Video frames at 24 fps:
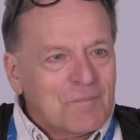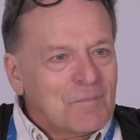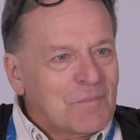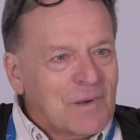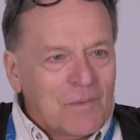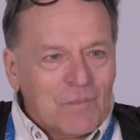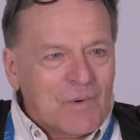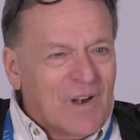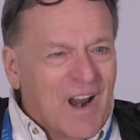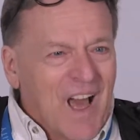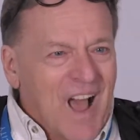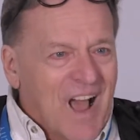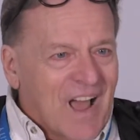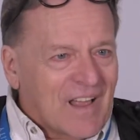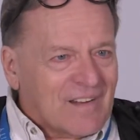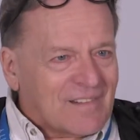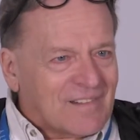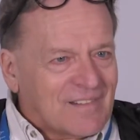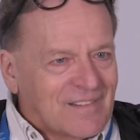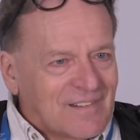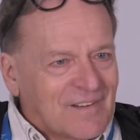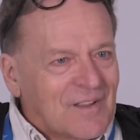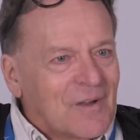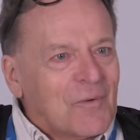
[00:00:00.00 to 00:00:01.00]
But we're
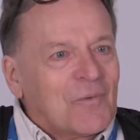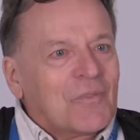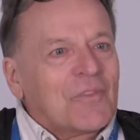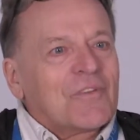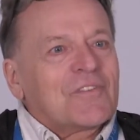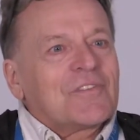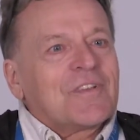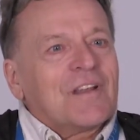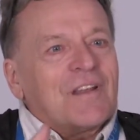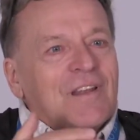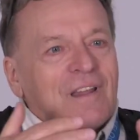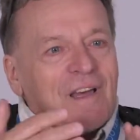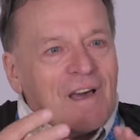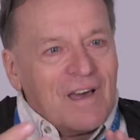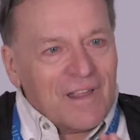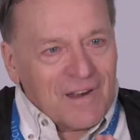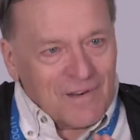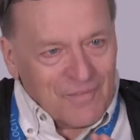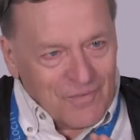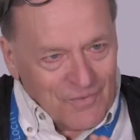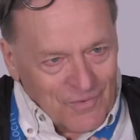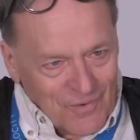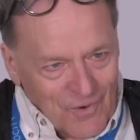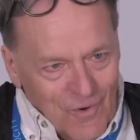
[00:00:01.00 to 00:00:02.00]
not, you know, there's a
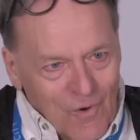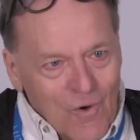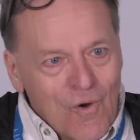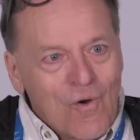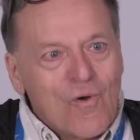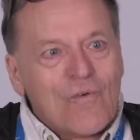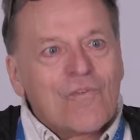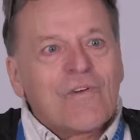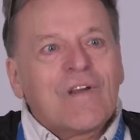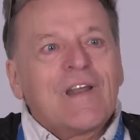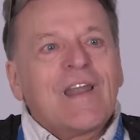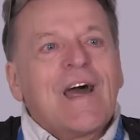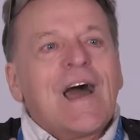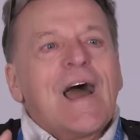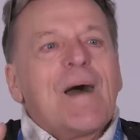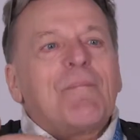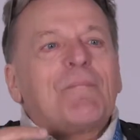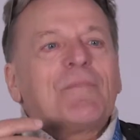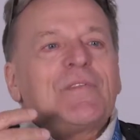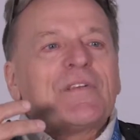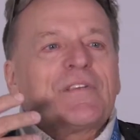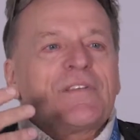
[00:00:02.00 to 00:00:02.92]
lot of overlap,